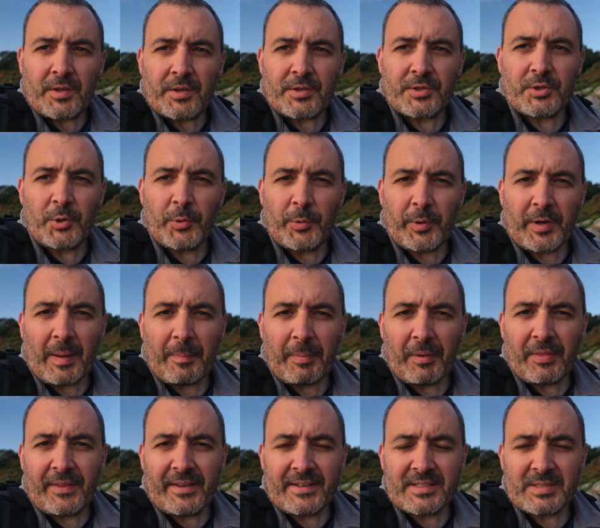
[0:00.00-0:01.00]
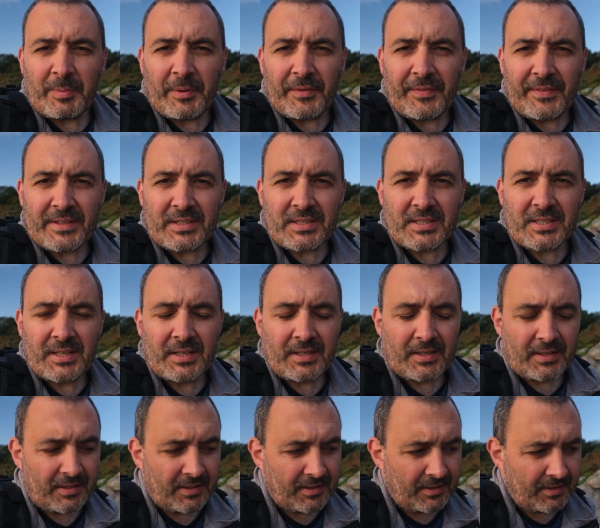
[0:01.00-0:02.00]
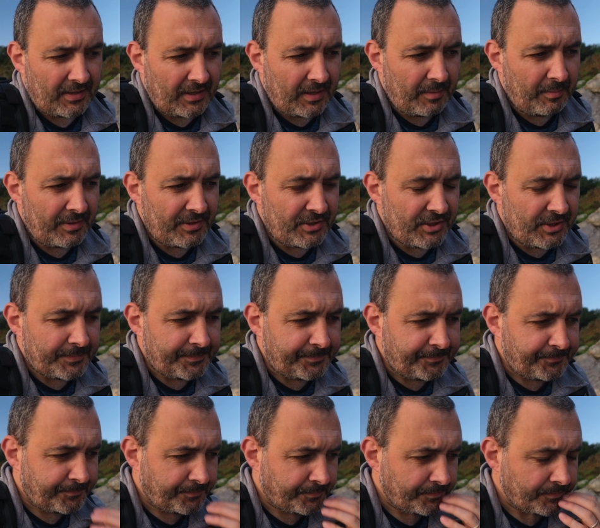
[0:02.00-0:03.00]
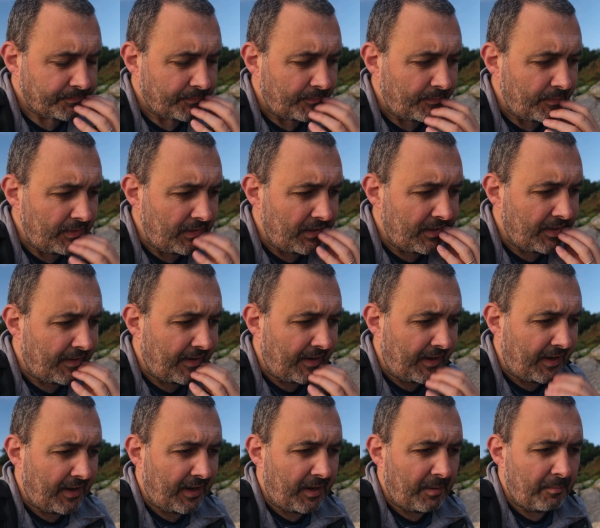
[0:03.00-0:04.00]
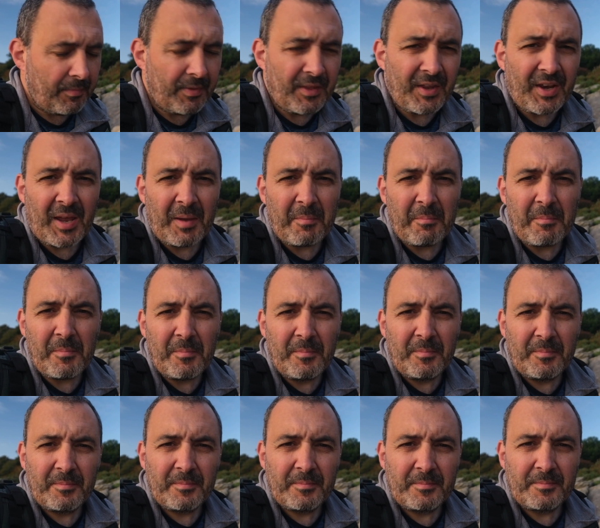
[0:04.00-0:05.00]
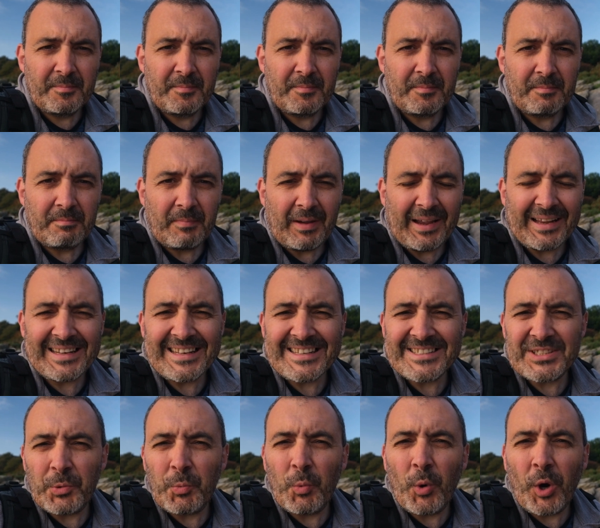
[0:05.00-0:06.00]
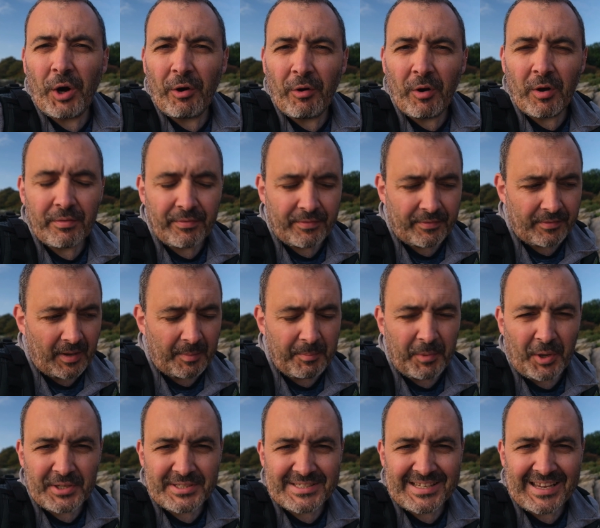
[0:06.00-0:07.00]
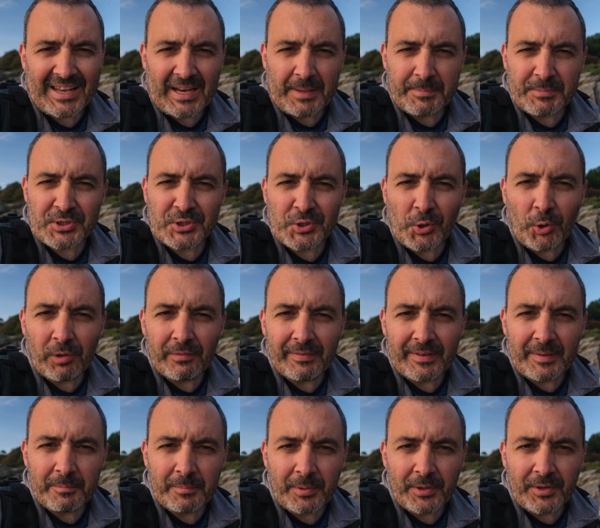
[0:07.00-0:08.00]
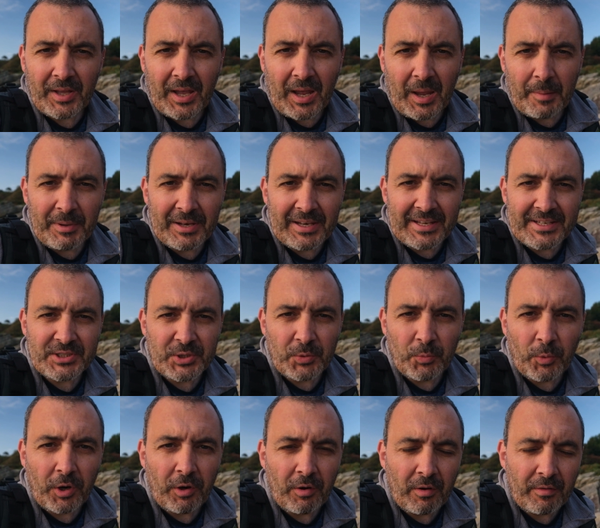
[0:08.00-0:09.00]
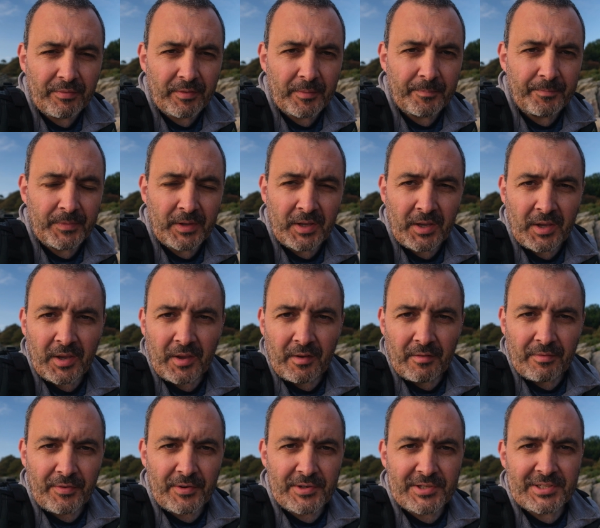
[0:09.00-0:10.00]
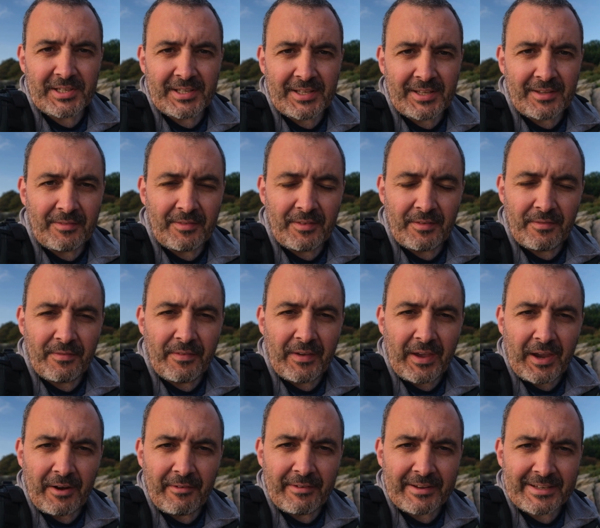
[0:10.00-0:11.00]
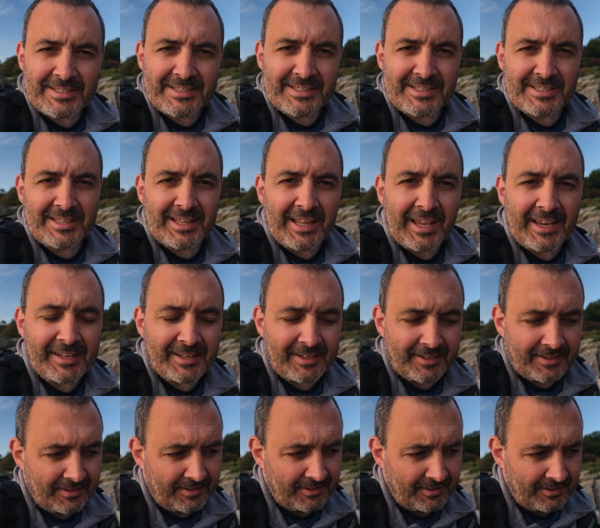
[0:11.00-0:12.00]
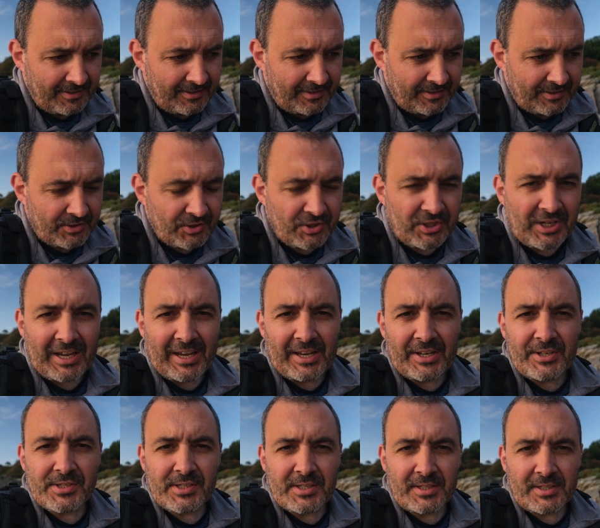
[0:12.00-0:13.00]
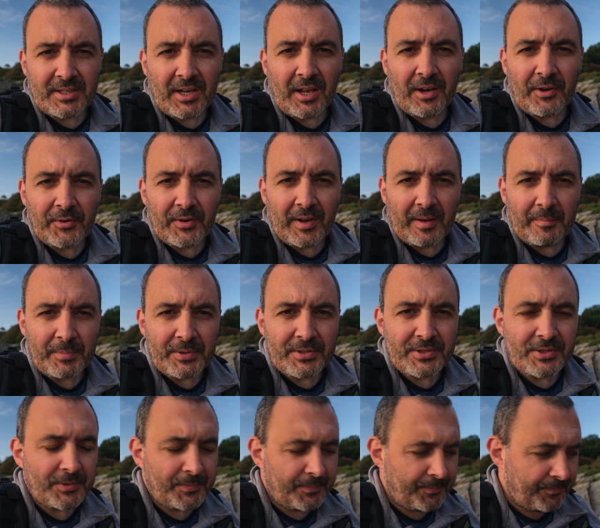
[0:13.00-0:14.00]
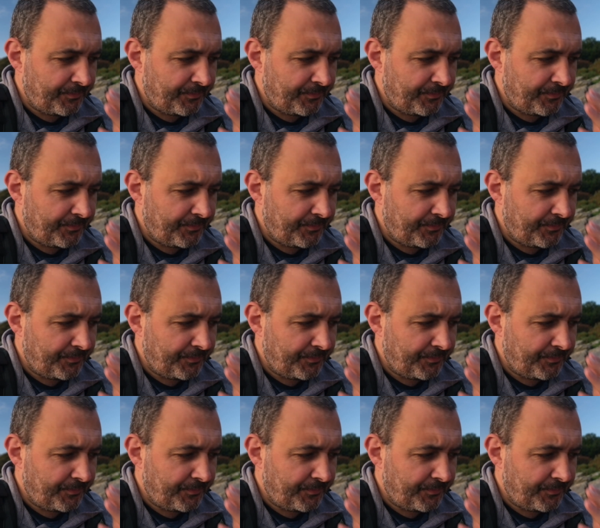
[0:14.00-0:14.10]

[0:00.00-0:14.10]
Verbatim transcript: So there are a couple of things about this image that I'm at least aware of. I'm not saying I'm solving, but I'm at least aware of. Firstly, the very slight change in colour temperature.